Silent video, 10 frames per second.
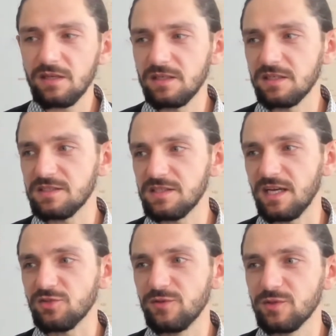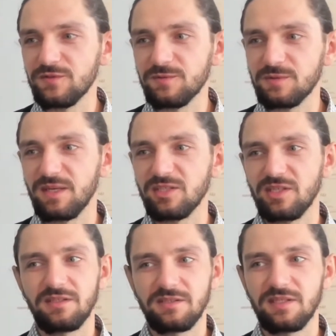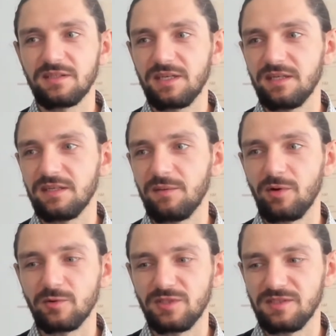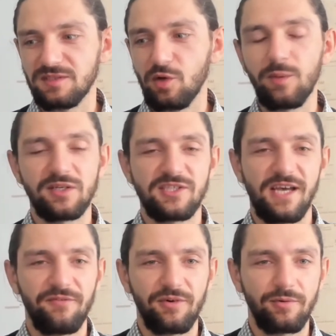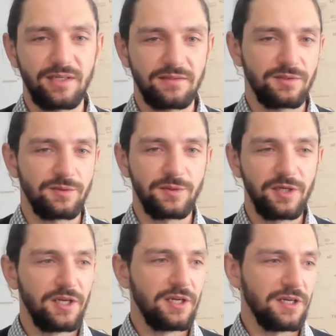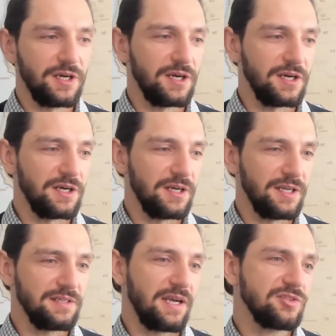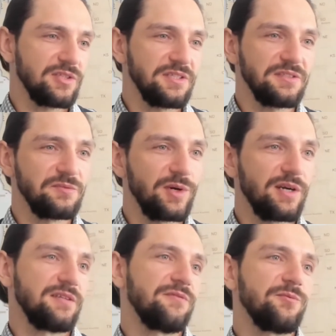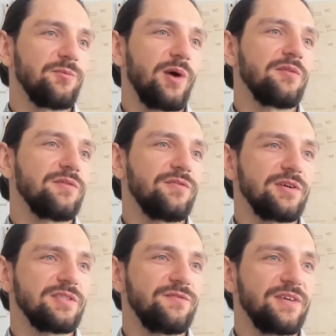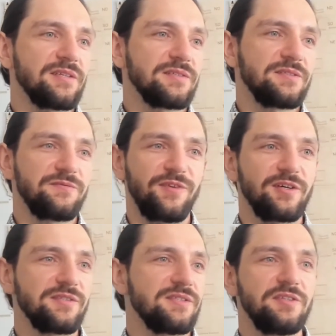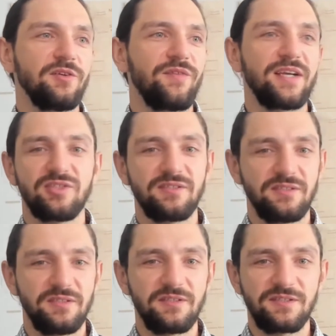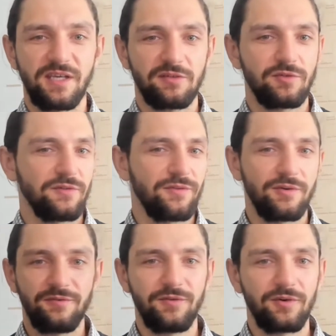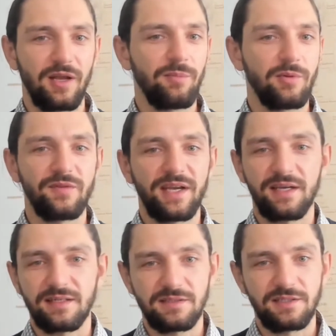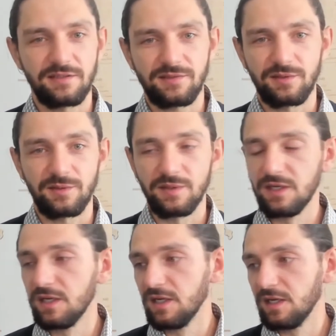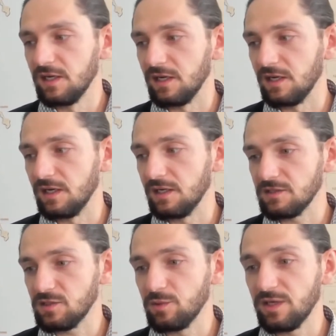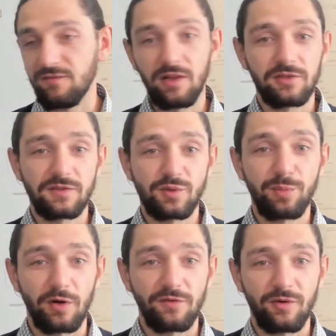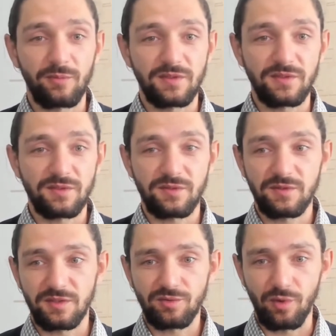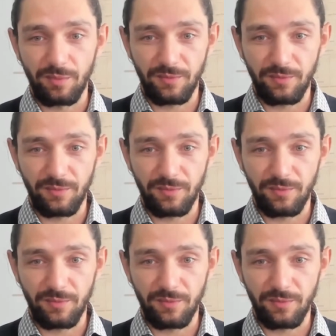such few specialists that can approach this, so much suffering. So, and actually, we're one of the first innovations in this sector for a couple of decades here. So, so we have a lot of support from this group.